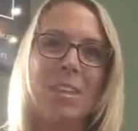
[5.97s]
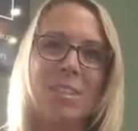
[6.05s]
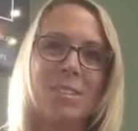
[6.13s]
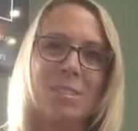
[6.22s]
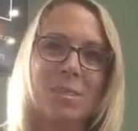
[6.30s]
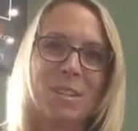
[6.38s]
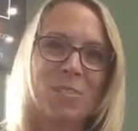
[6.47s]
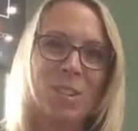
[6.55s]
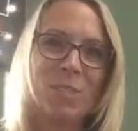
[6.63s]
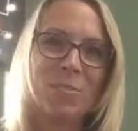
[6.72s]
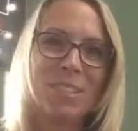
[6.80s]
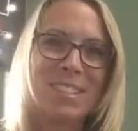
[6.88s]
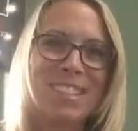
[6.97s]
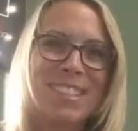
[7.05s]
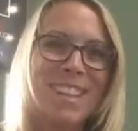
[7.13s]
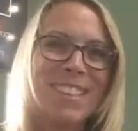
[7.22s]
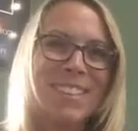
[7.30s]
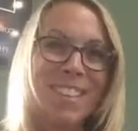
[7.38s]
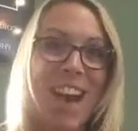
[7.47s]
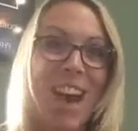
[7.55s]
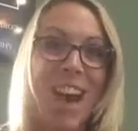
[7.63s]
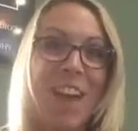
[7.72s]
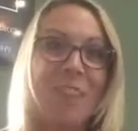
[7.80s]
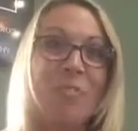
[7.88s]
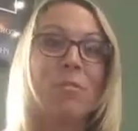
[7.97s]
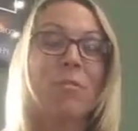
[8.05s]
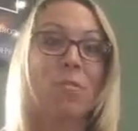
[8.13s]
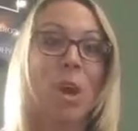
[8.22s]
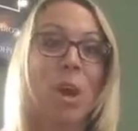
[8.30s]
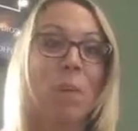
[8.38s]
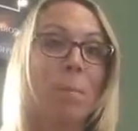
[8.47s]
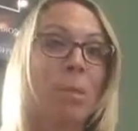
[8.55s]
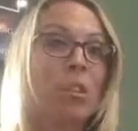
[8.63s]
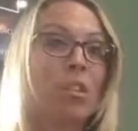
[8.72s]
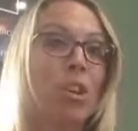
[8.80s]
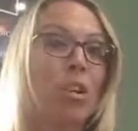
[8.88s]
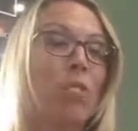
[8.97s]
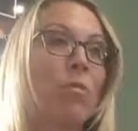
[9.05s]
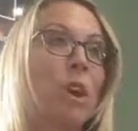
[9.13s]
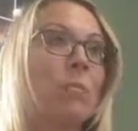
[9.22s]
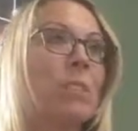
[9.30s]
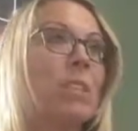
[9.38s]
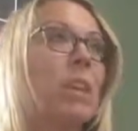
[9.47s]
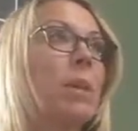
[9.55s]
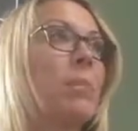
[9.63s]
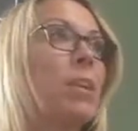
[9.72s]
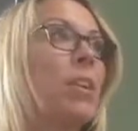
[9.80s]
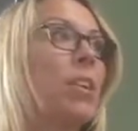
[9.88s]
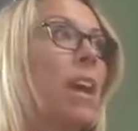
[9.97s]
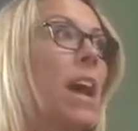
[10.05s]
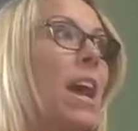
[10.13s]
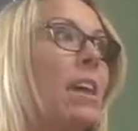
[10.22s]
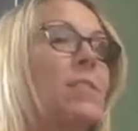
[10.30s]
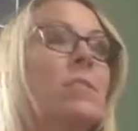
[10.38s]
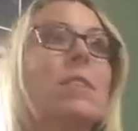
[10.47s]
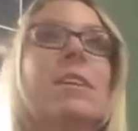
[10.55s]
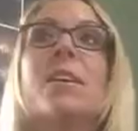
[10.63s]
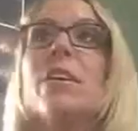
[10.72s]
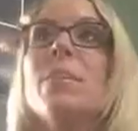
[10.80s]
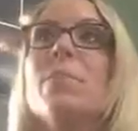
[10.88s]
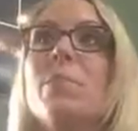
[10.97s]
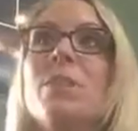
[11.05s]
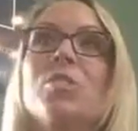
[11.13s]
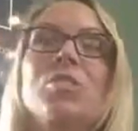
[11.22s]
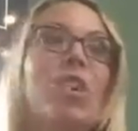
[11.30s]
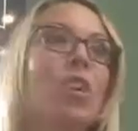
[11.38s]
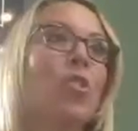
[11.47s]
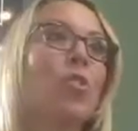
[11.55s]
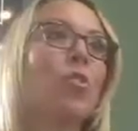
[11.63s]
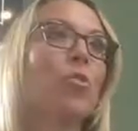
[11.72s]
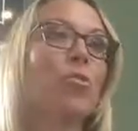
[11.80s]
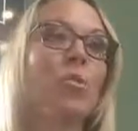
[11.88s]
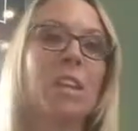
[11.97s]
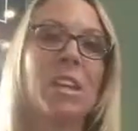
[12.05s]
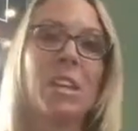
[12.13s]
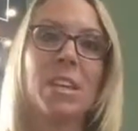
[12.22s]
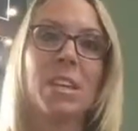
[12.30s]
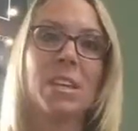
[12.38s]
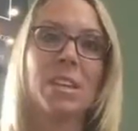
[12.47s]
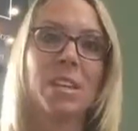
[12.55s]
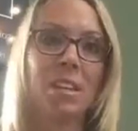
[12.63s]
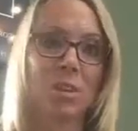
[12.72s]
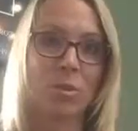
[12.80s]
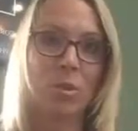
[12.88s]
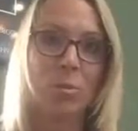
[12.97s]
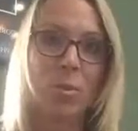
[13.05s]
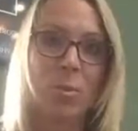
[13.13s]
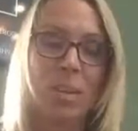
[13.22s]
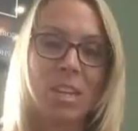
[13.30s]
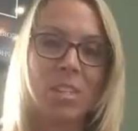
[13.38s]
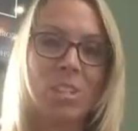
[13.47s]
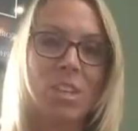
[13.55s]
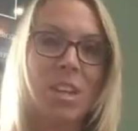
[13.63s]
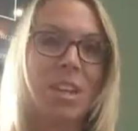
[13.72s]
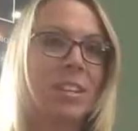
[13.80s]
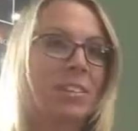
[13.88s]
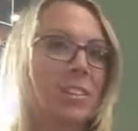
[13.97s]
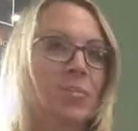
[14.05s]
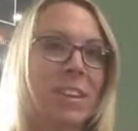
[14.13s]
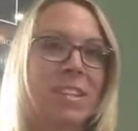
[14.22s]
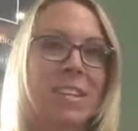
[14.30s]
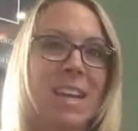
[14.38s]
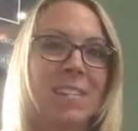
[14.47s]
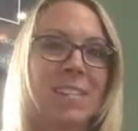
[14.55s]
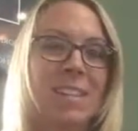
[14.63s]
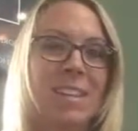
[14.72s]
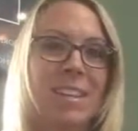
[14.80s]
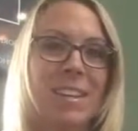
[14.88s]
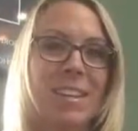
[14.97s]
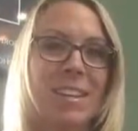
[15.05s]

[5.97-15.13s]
this is Rachel on Real Estate live from Beach Cove. I'm sitting up here at Beach Cove in North Myrtle Beach. It's a fantastic